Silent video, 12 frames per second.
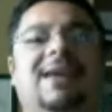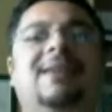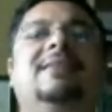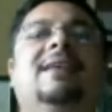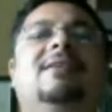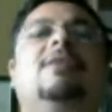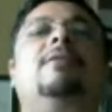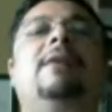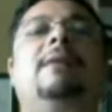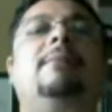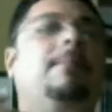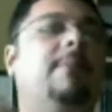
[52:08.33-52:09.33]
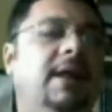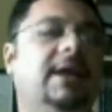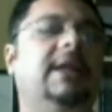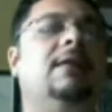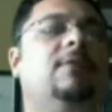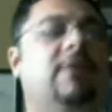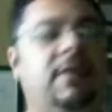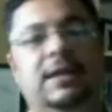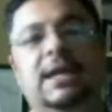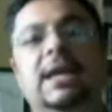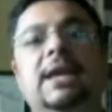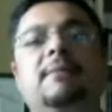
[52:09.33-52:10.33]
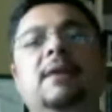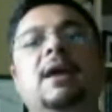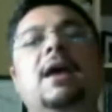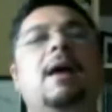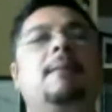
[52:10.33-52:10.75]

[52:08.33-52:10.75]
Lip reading: that's the great about plugging in with a team,